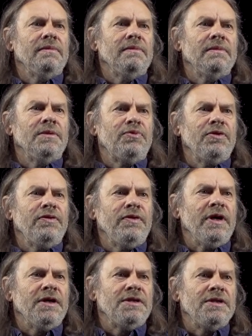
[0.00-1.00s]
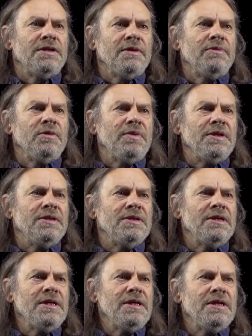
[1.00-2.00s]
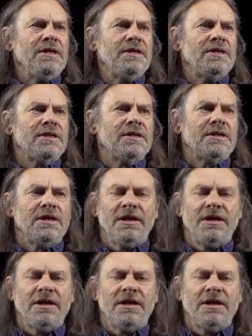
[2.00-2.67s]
Abbreviated WPCs,